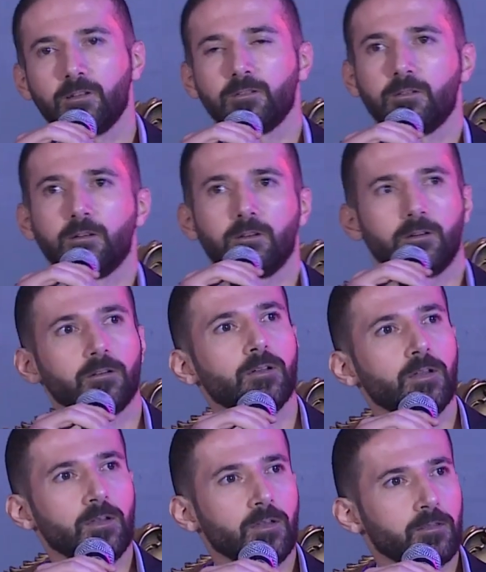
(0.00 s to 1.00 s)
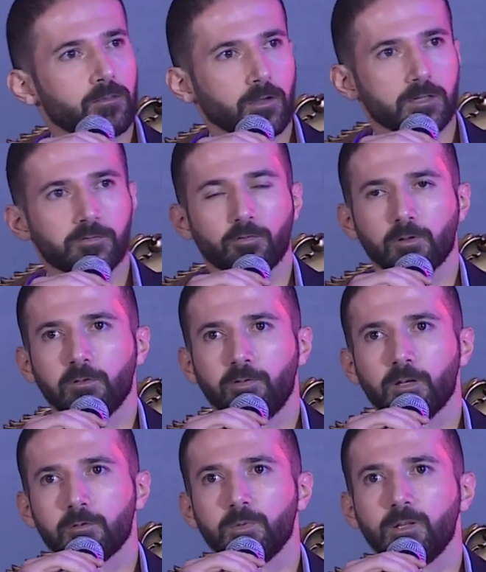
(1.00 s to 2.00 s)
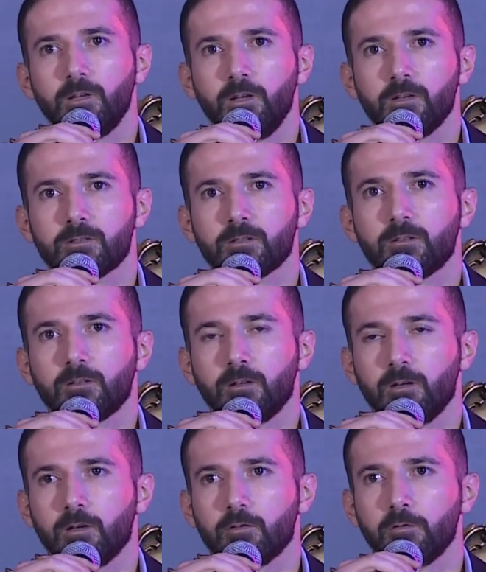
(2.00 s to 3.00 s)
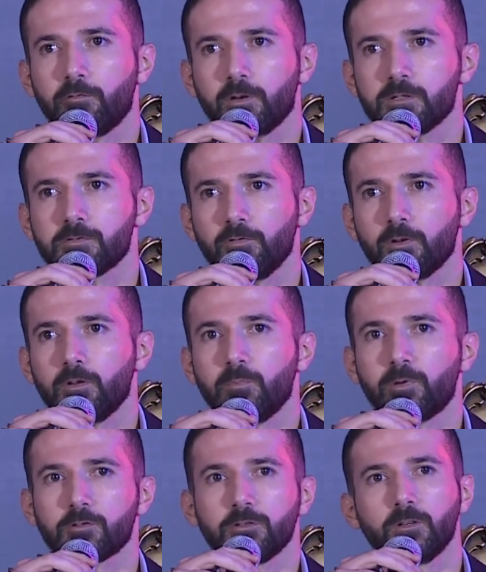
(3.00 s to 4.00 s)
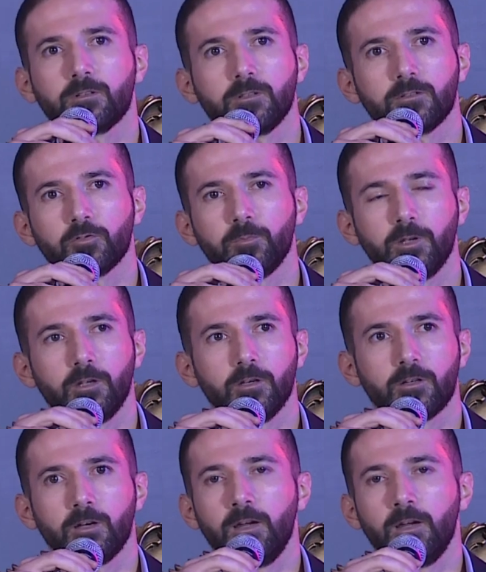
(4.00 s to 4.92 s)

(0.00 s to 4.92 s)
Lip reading: and thanks for the Fire Middle East conference for the opportunity to be here.